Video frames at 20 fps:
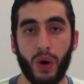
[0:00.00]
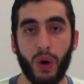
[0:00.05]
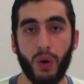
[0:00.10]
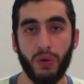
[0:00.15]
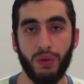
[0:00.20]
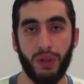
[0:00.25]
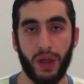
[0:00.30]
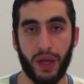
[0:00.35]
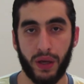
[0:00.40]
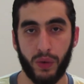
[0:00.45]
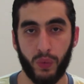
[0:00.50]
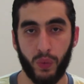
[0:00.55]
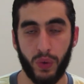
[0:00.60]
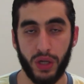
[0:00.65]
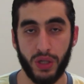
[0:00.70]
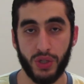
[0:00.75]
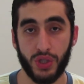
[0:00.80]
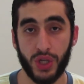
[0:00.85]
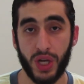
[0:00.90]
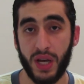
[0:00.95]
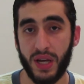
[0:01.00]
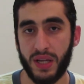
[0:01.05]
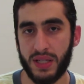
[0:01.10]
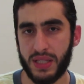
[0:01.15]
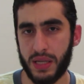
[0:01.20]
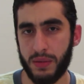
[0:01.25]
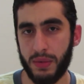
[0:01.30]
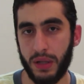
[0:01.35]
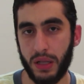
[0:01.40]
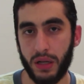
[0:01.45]
own language
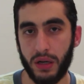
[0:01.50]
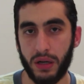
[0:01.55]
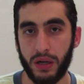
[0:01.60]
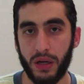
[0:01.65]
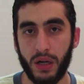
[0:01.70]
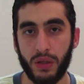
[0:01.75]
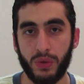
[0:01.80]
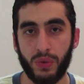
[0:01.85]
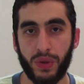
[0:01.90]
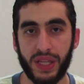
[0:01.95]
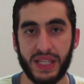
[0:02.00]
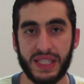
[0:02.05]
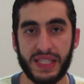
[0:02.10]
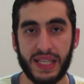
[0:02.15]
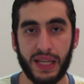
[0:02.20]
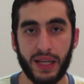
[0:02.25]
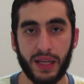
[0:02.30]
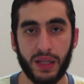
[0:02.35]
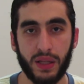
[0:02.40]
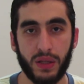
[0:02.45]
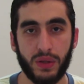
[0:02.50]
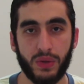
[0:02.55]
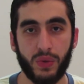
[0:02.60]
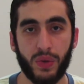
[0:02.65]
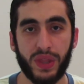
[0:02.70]
similar to the sound